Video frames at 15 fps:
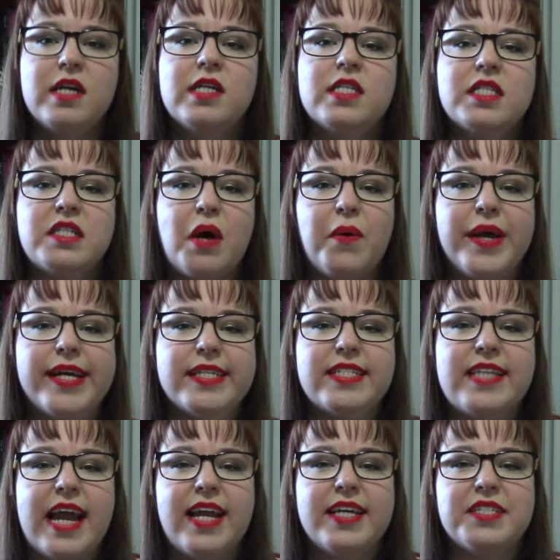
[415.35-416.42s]
So he
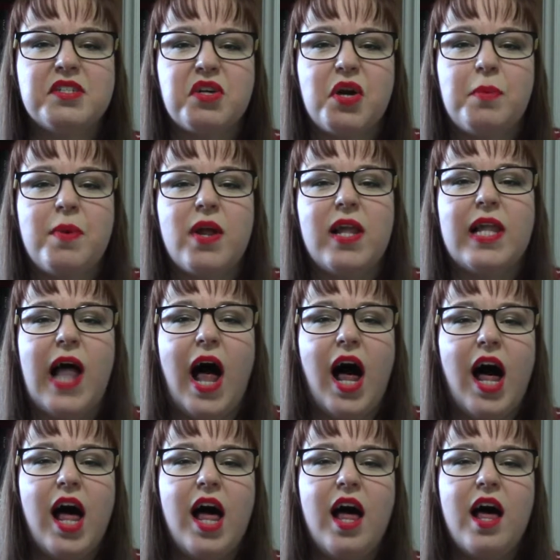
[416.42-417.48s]
studies criminal
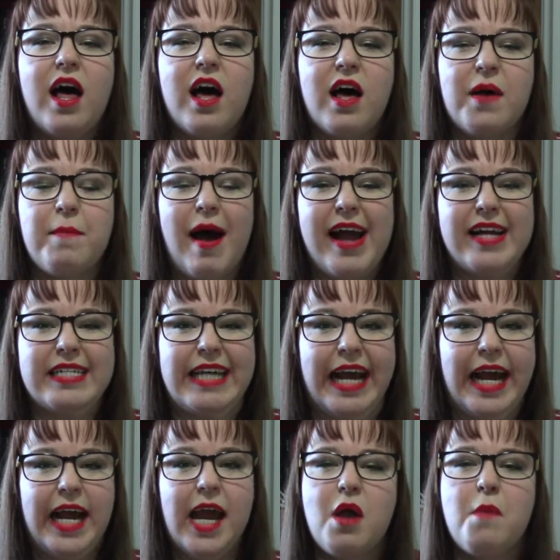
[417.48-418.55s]
law by
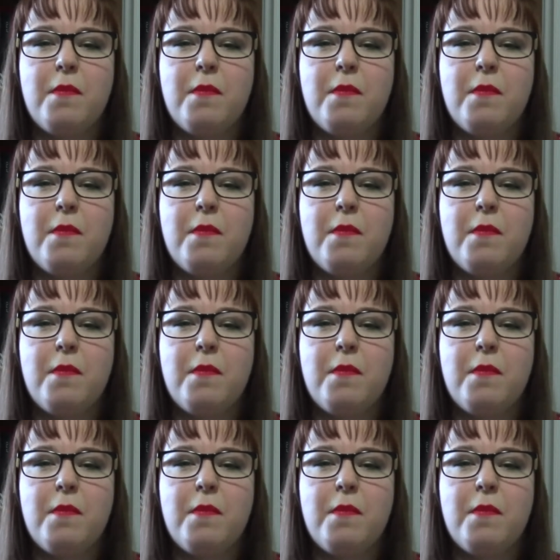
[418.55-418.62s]
day,